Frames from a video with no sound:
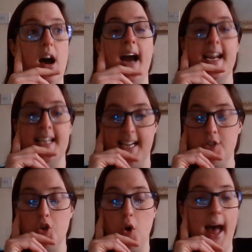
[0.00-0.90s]
I
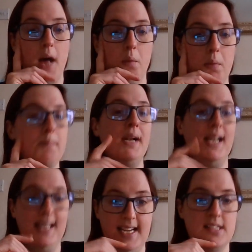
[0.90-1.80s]
need your help.
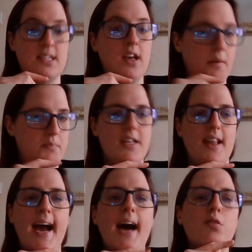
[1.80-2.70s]
Please come to
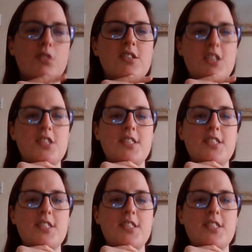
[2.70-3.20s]
the house.